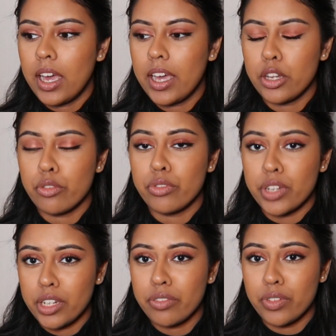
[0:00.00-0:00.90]
And it
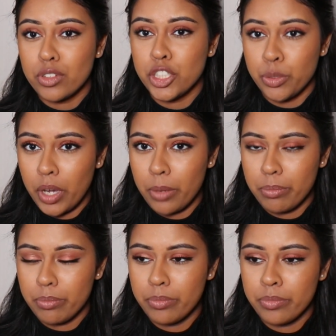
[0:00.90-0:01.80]
really fills you up.
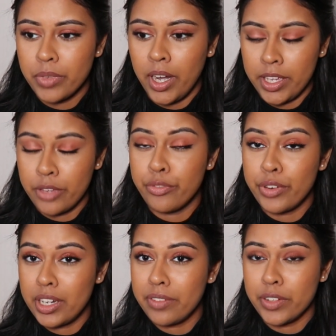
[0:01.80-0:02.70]
Like, it
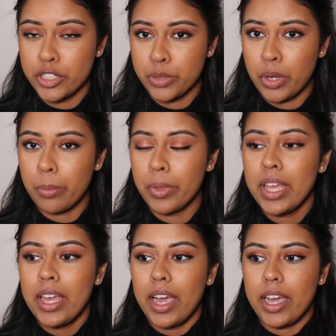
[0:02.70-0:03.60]
really fills you up.
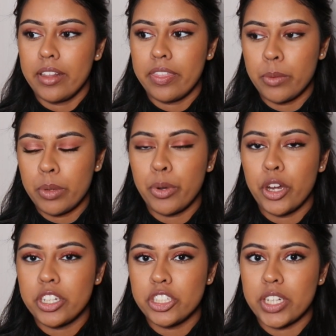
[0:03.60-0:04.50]
And the thing with
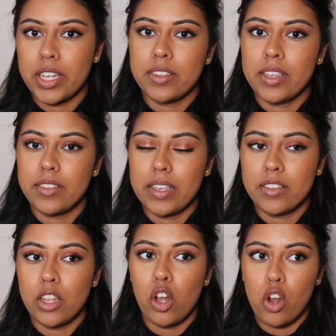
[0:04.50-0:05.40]
protein shakes is
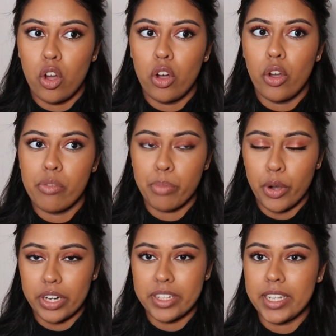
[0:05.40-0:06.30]
it's a lot of
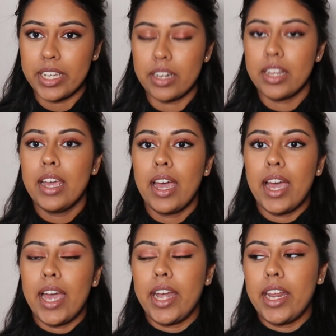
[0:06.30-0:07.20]
protein.
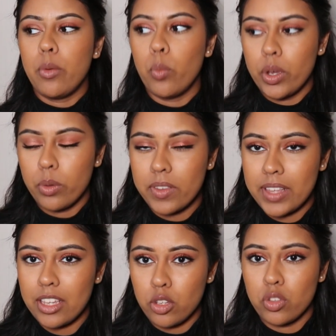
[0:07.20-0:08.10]
And it will
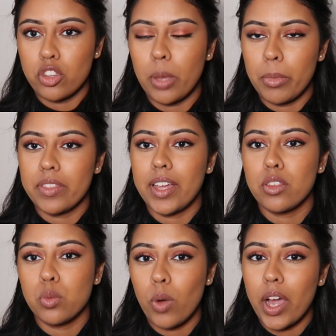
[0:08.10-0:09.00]
sit in your stomach.
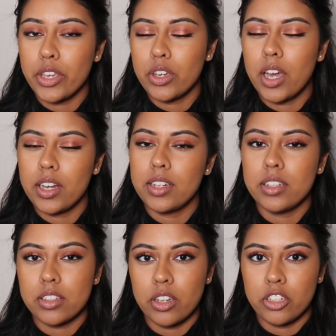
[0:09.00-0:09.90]
That's why you kind of
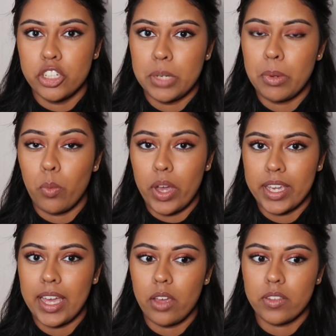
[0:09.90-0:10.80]
need to go to the gym and
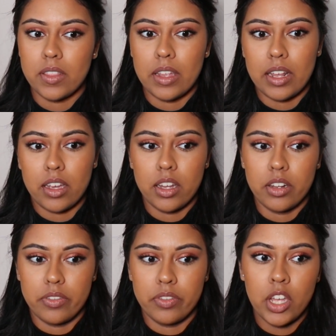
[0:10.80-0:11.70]
work out, so that kind
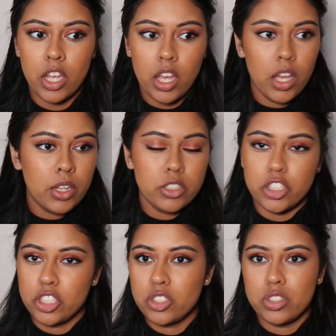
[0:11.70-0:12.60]
of
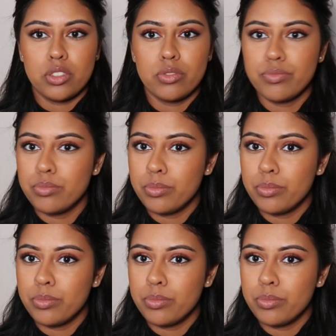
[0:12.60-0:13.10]
just